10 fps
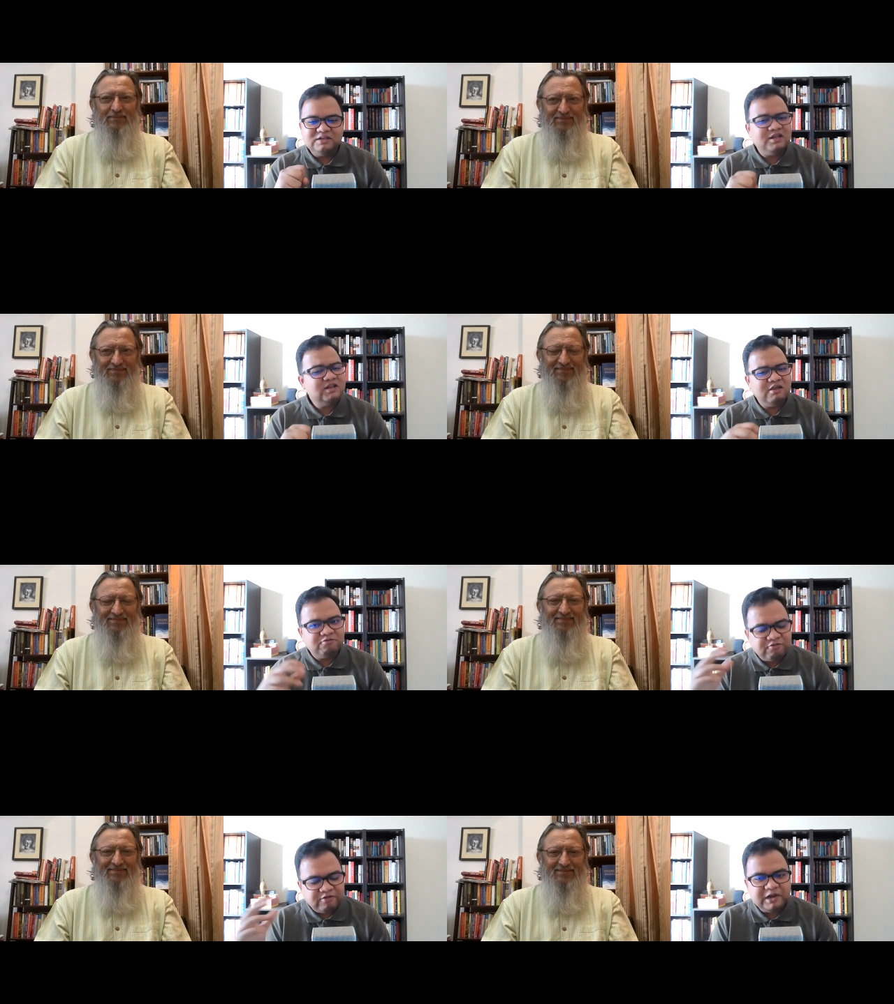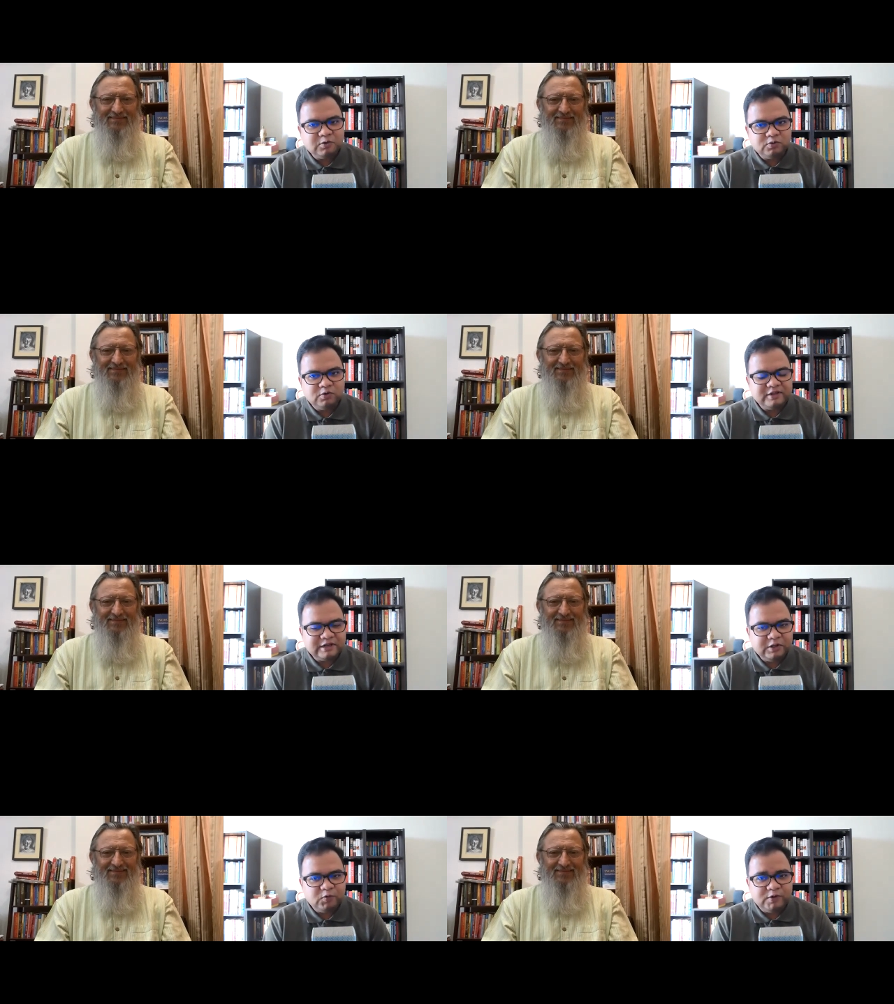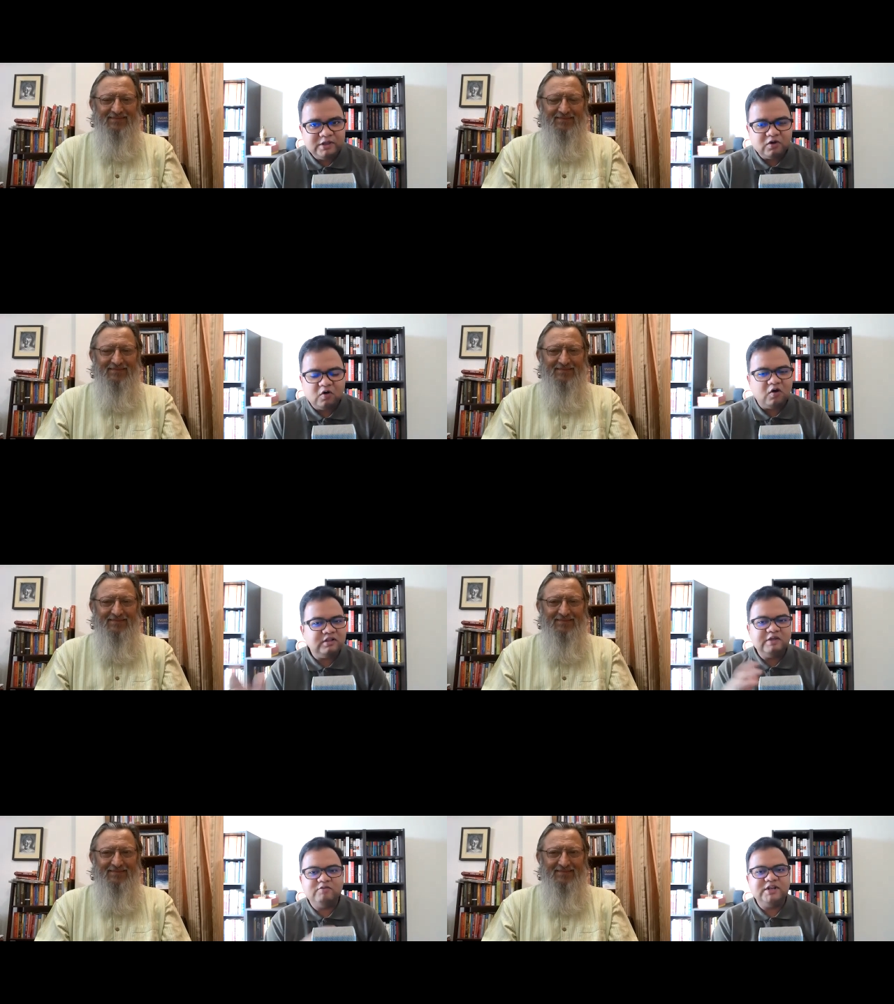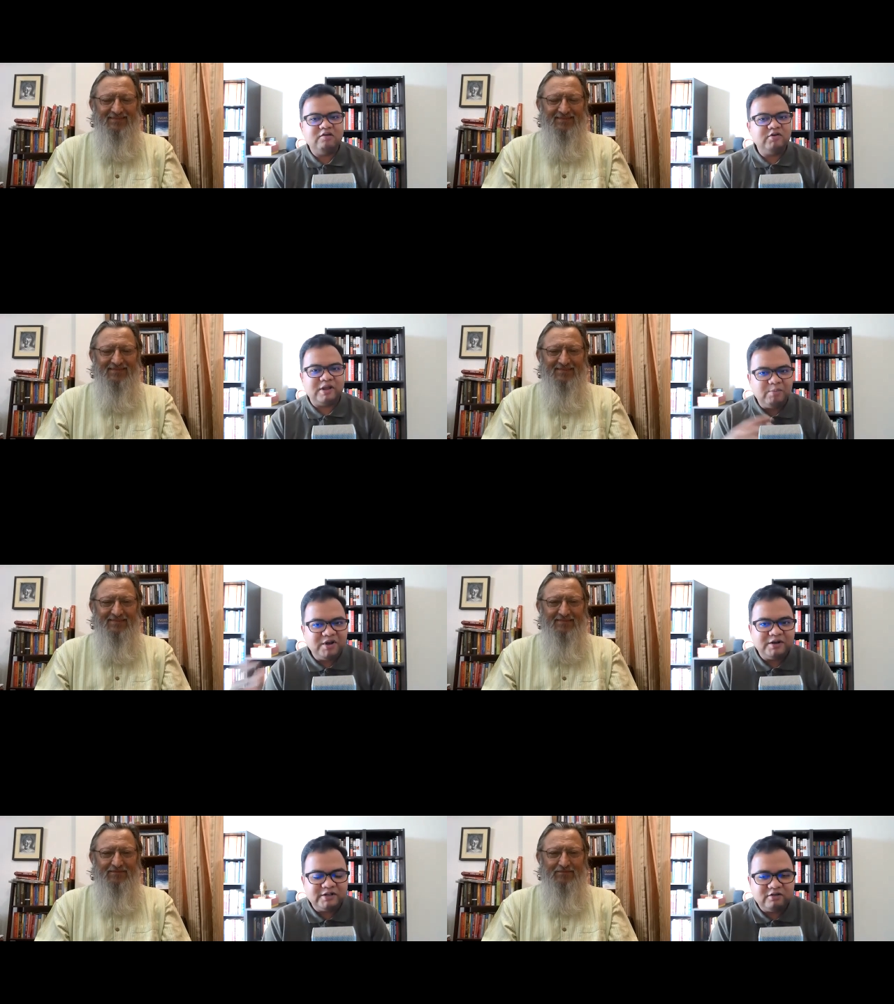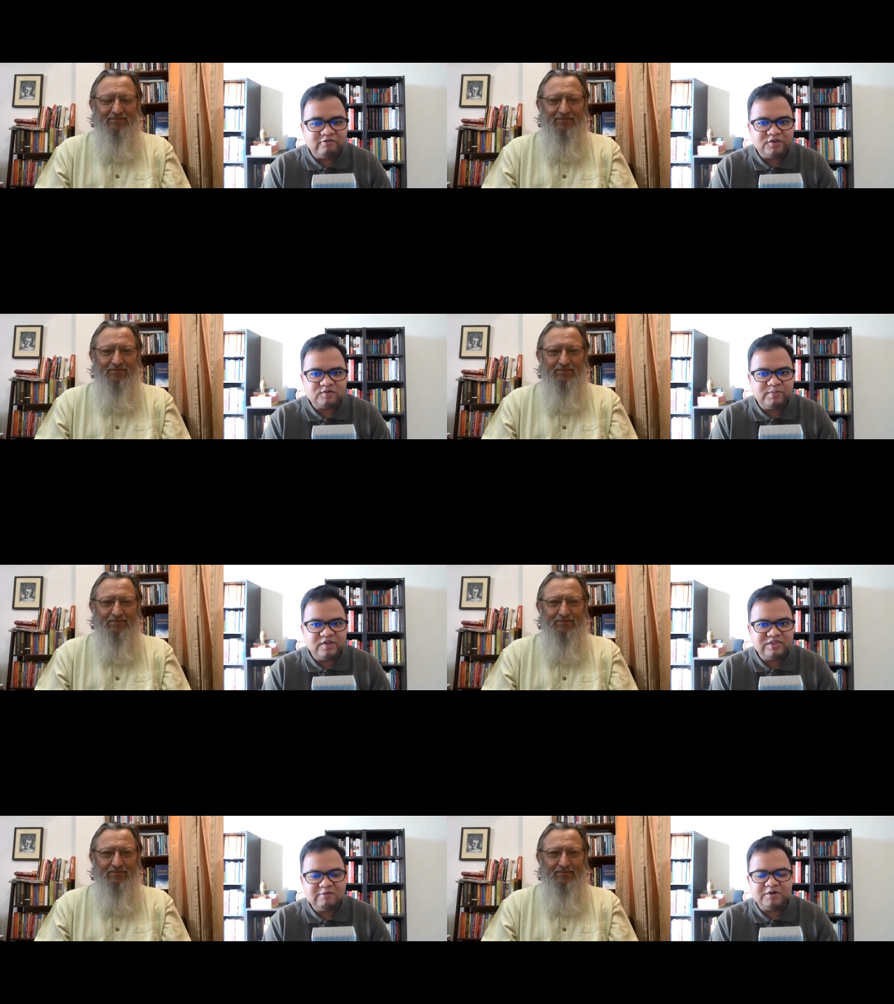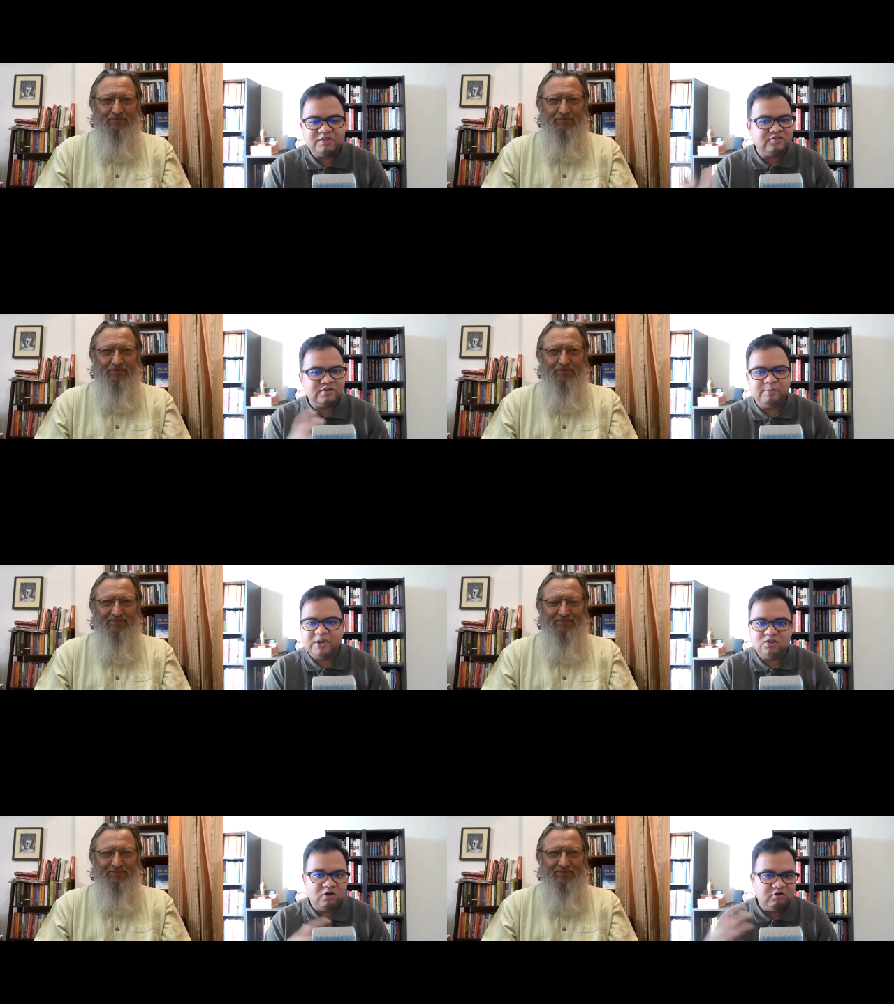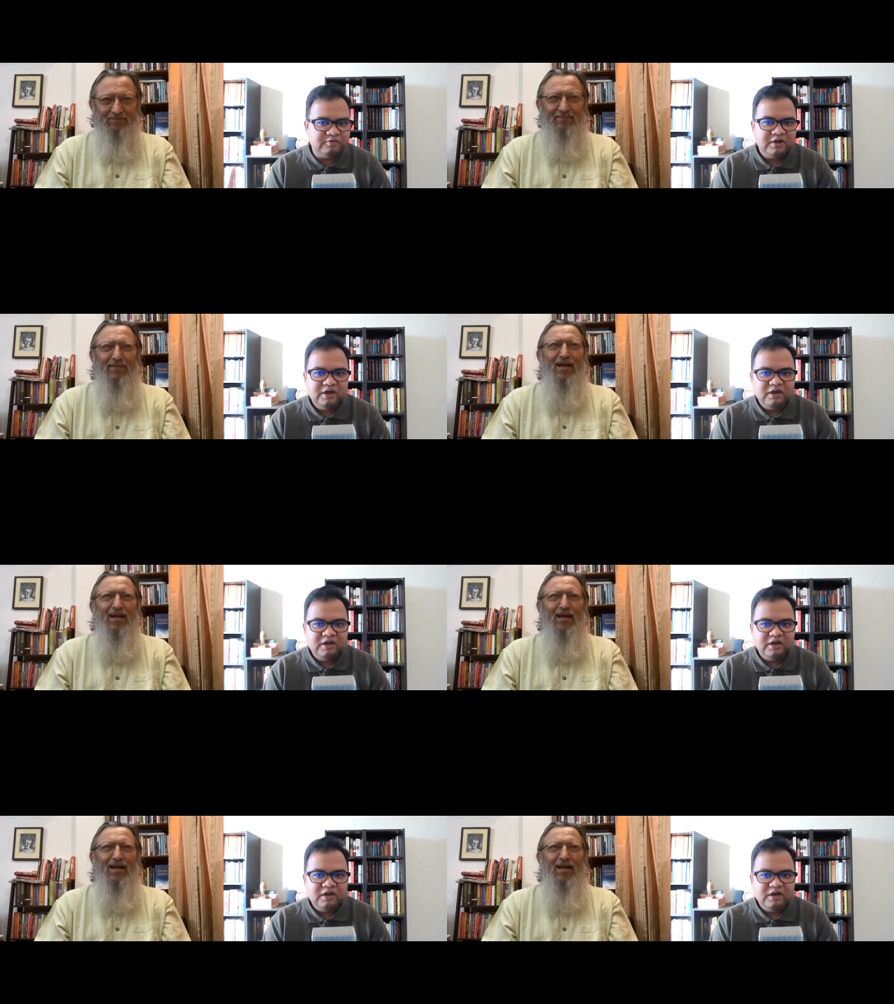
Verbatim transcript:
Speaker 1: Did they fail to do their duty, or they were never eminent in the first place? They were just a bunch of